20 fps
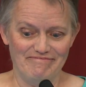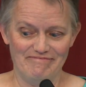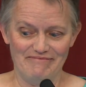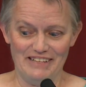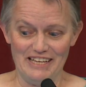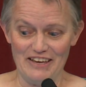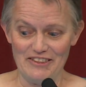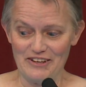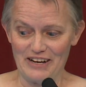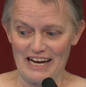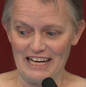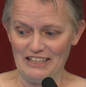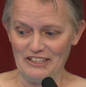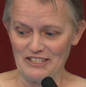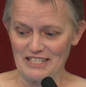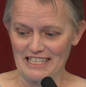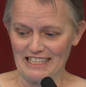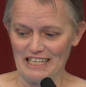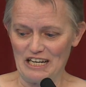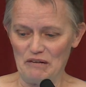the other guy
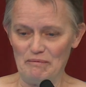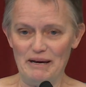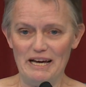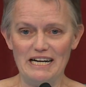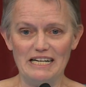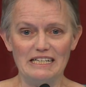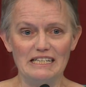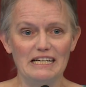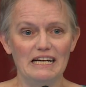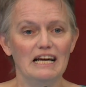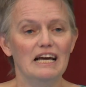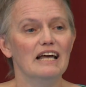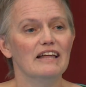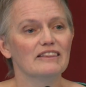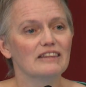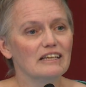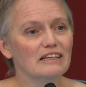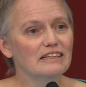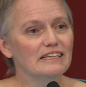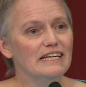looks a little better.
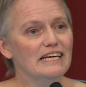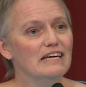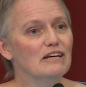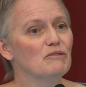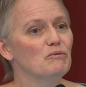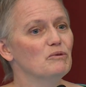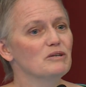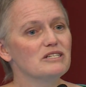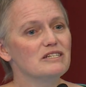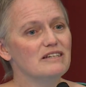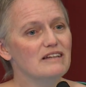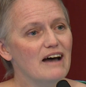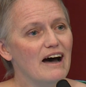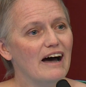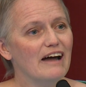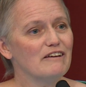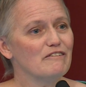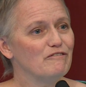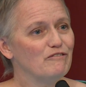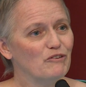The League was
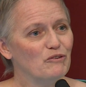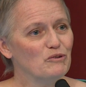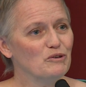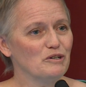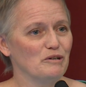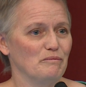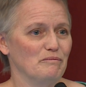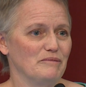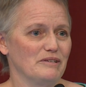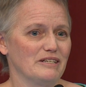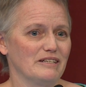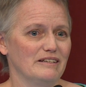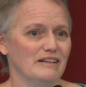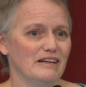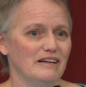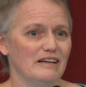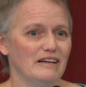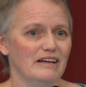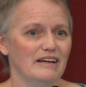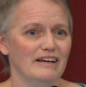not formed
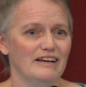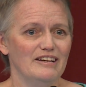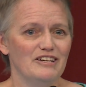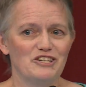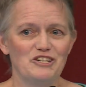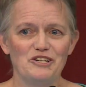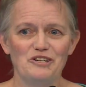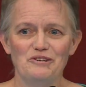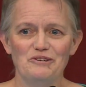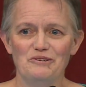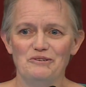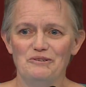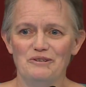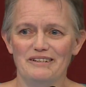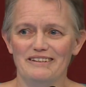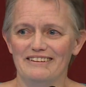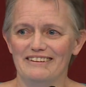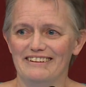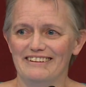to